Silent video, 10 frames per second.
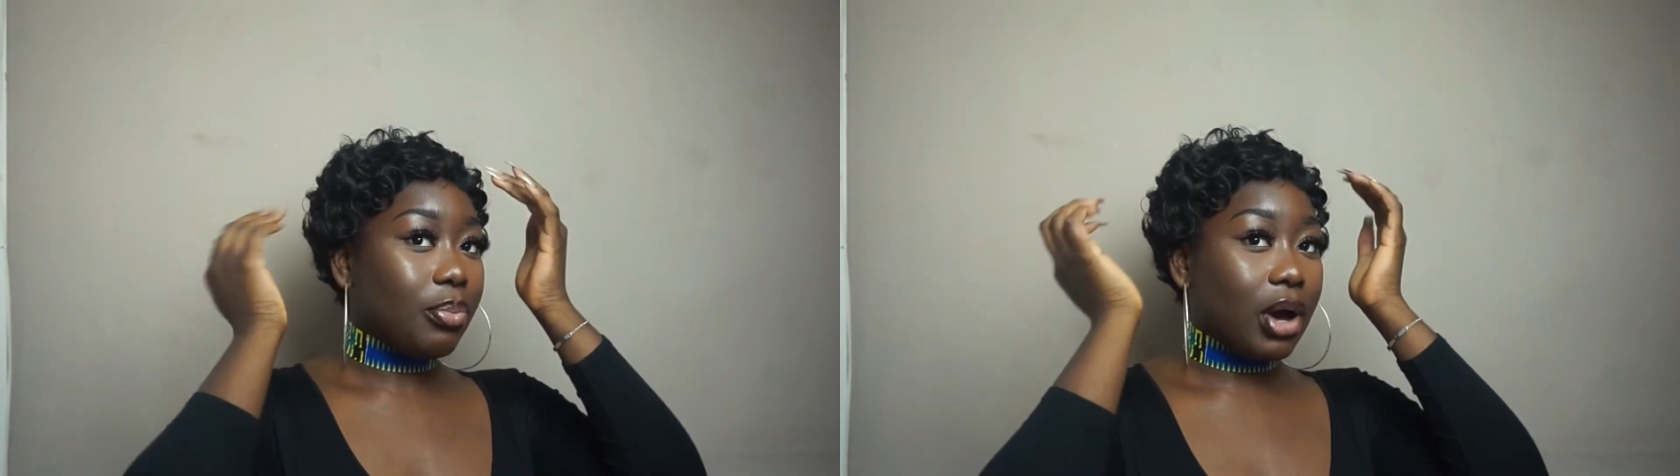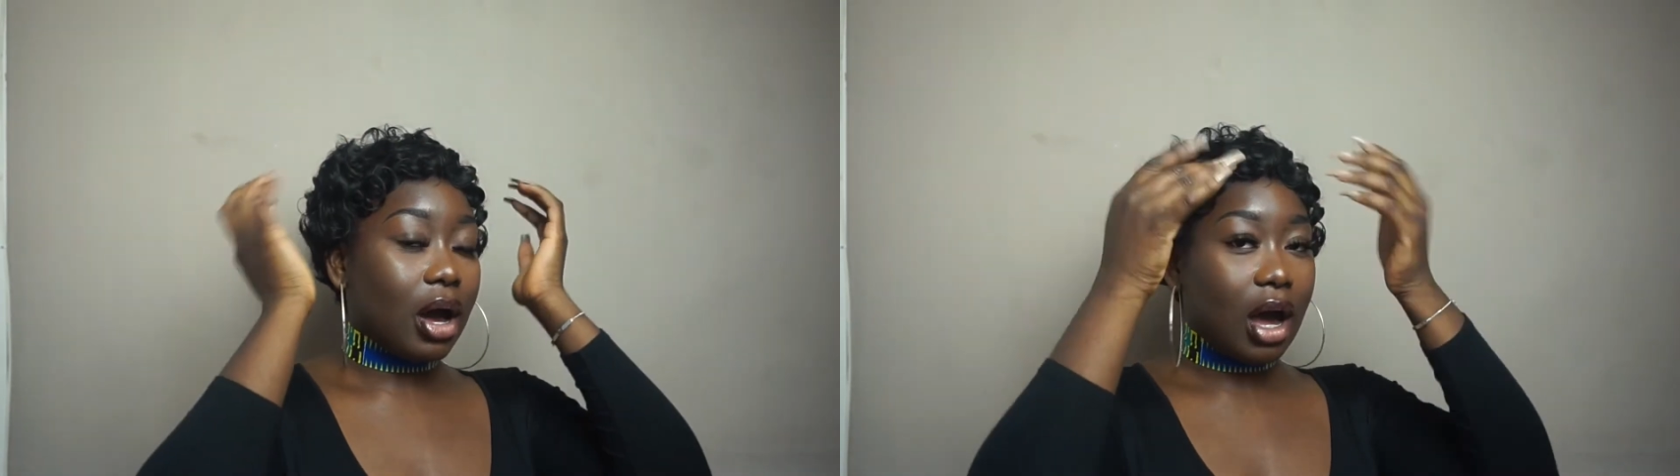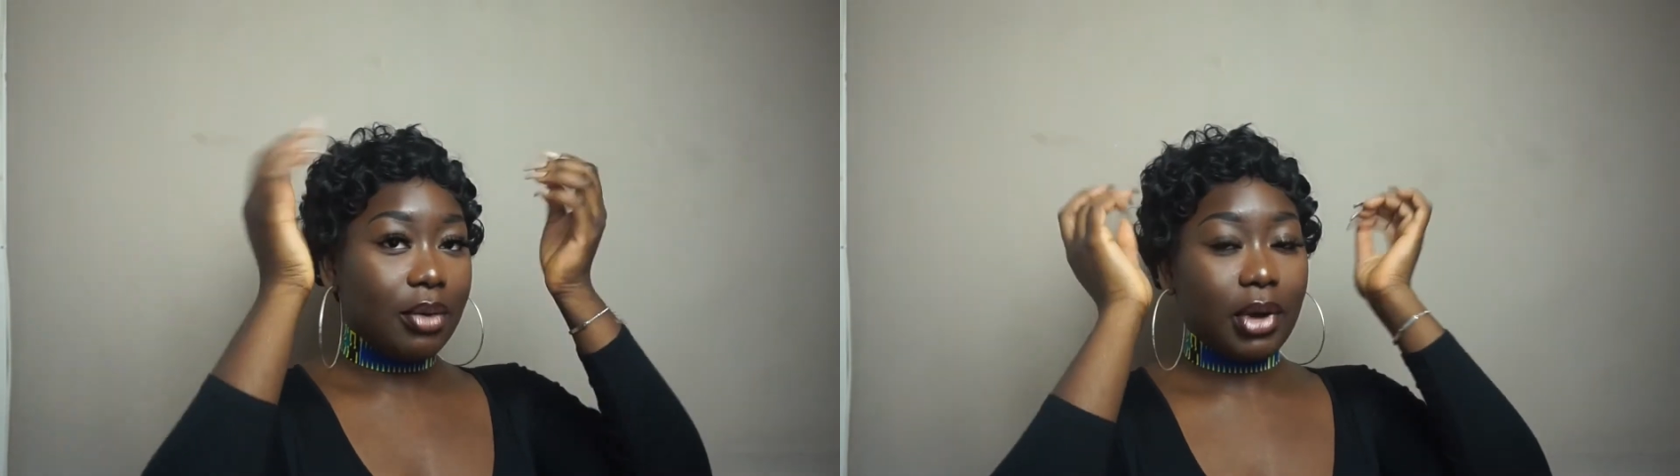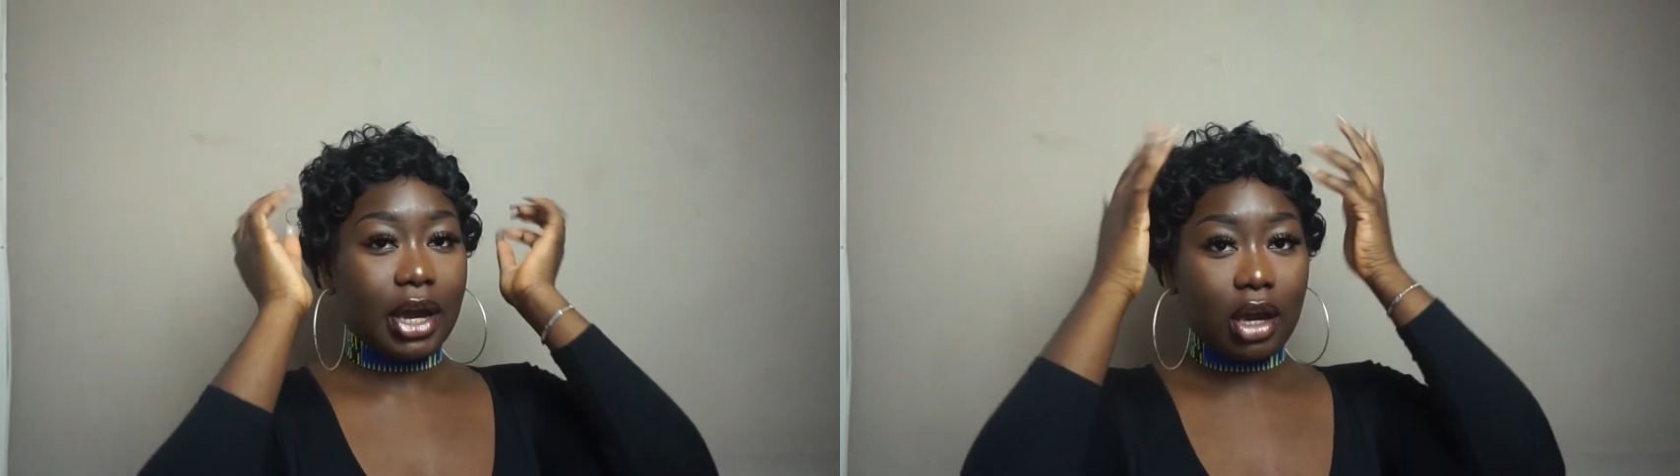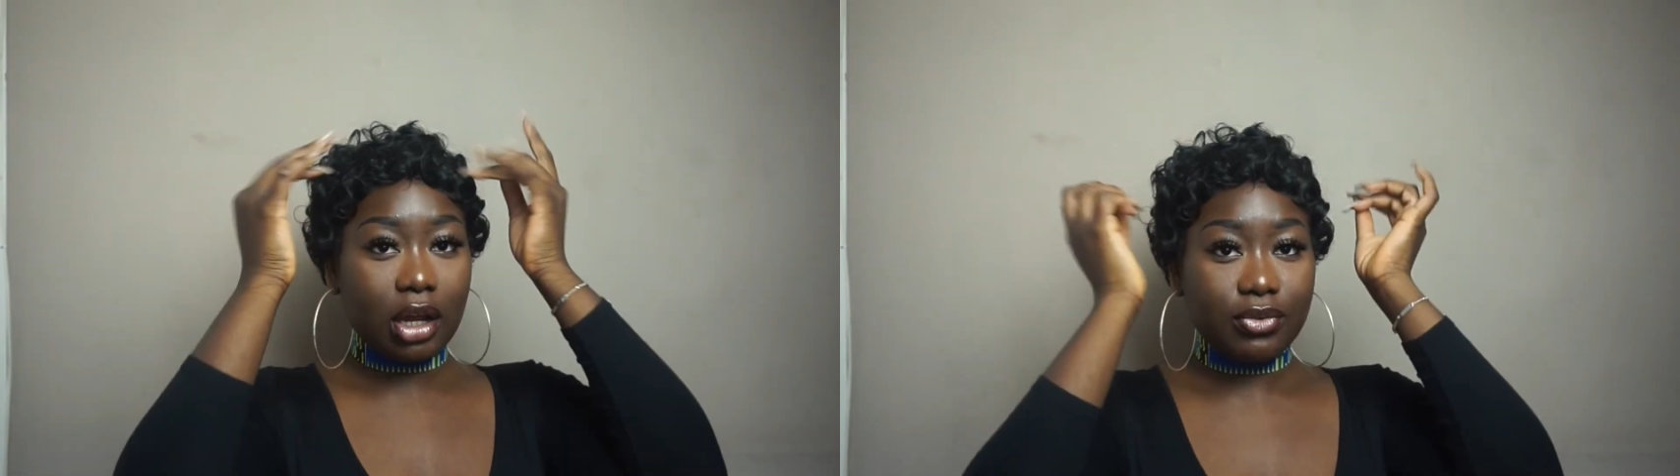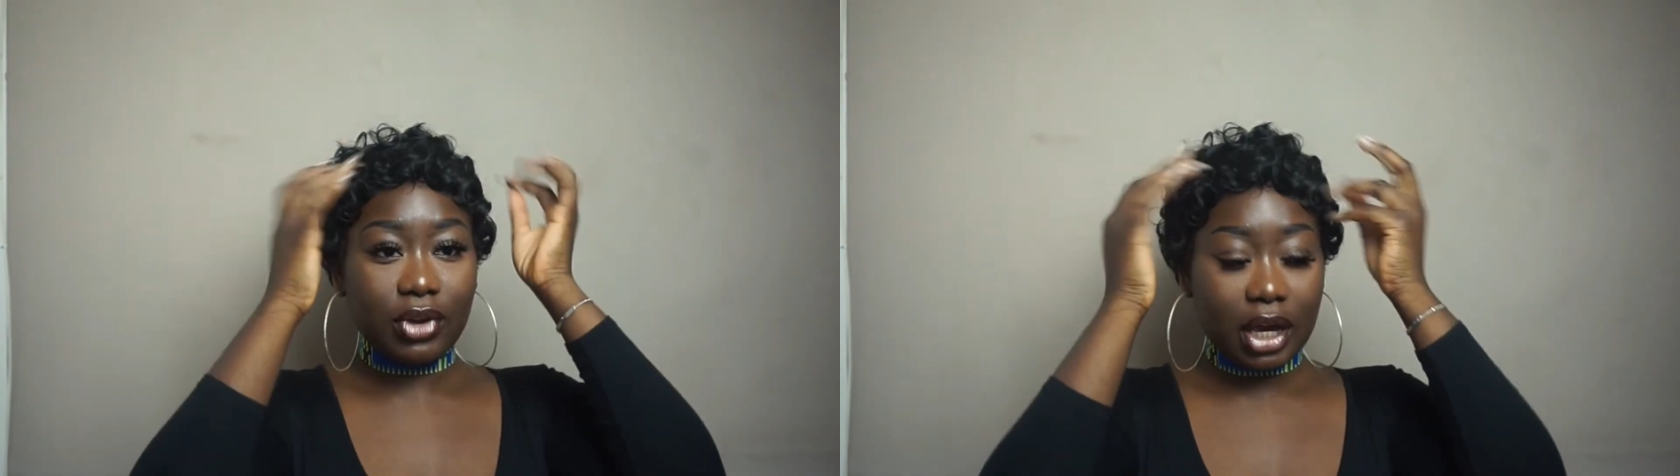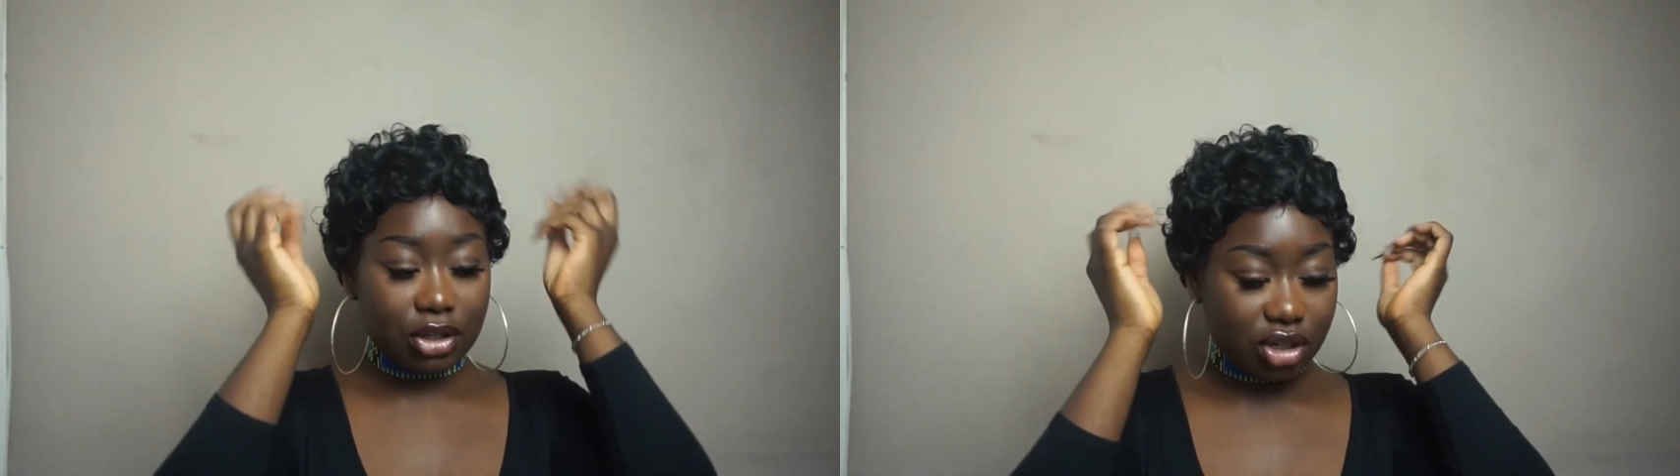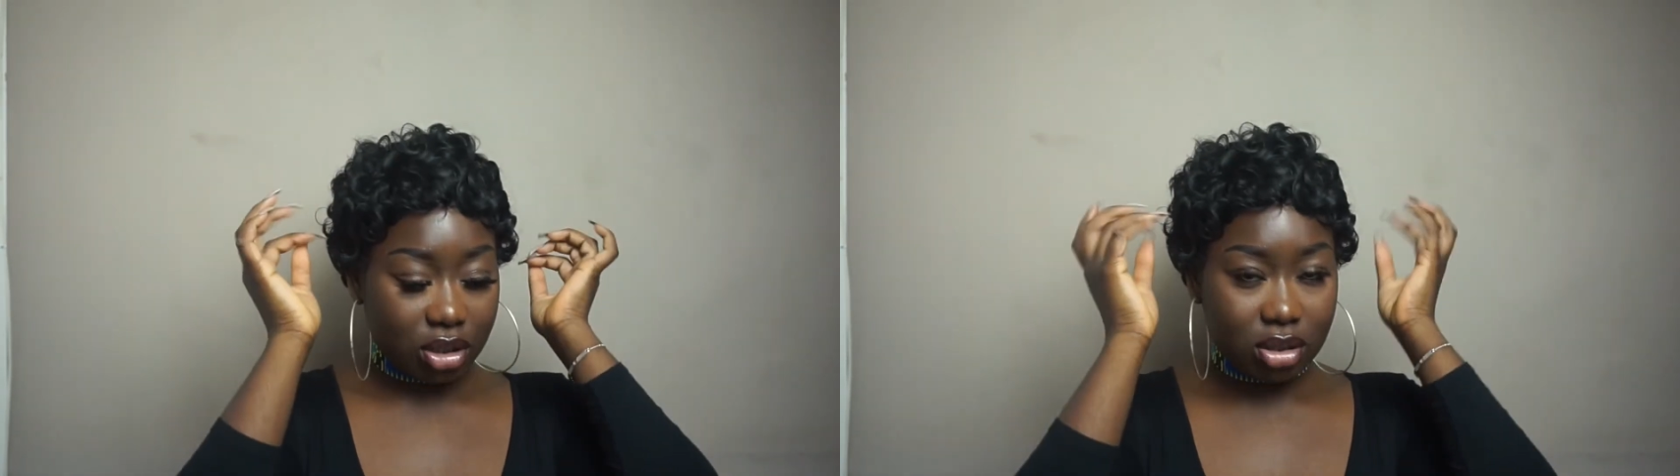but I kind of
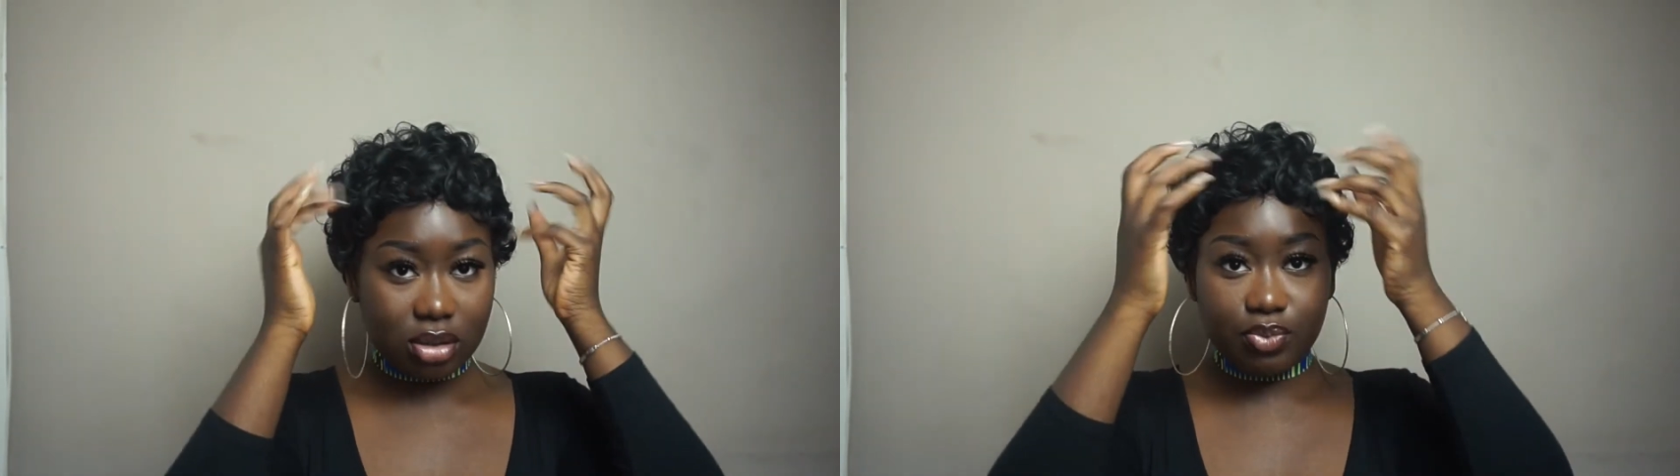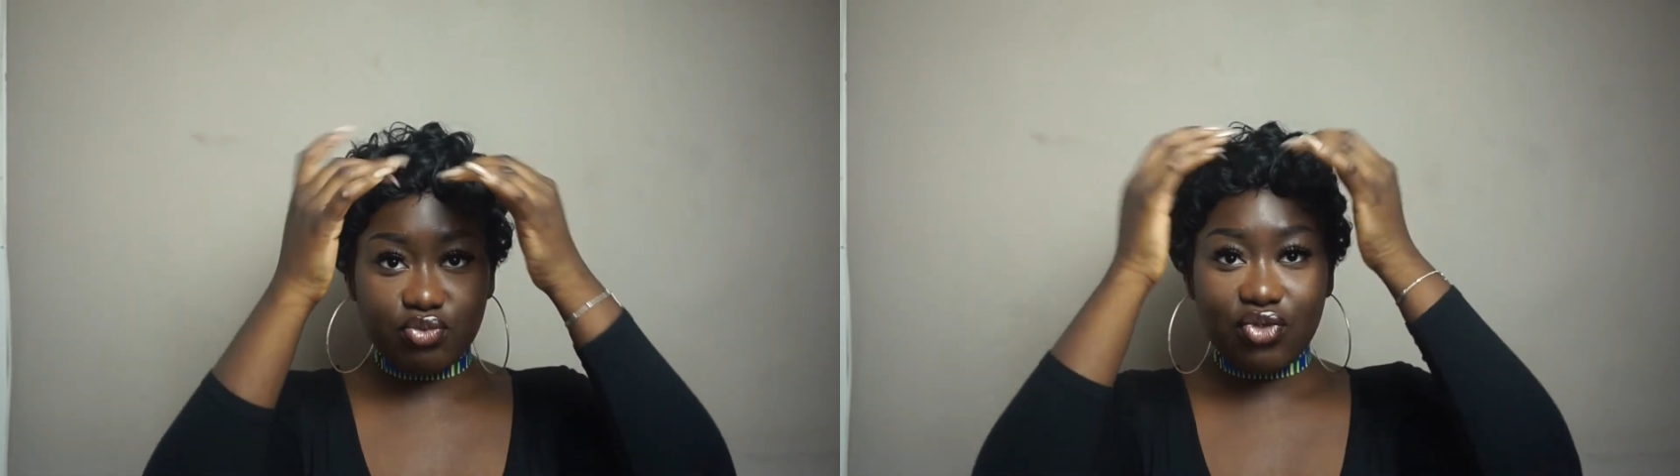like just